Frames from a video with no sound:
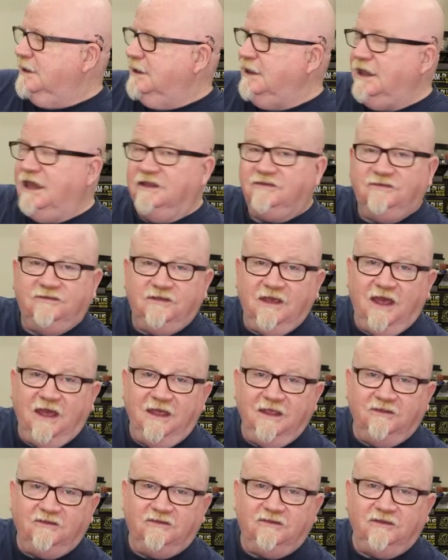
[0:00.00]
it's, uh,
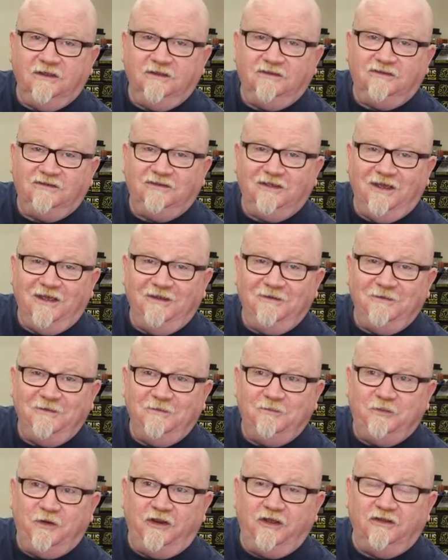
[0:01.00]
it's, it's uh,
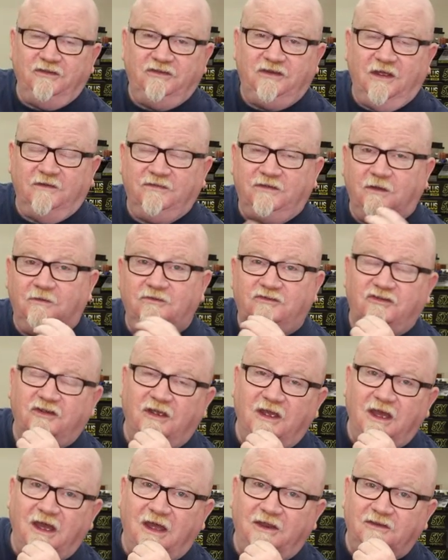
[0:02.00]
pretty good stuff. So
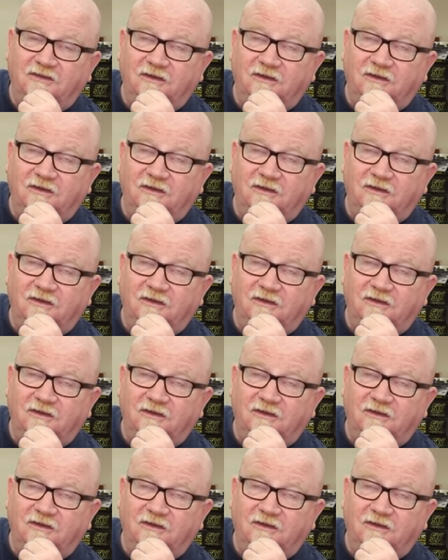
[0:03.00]
uh,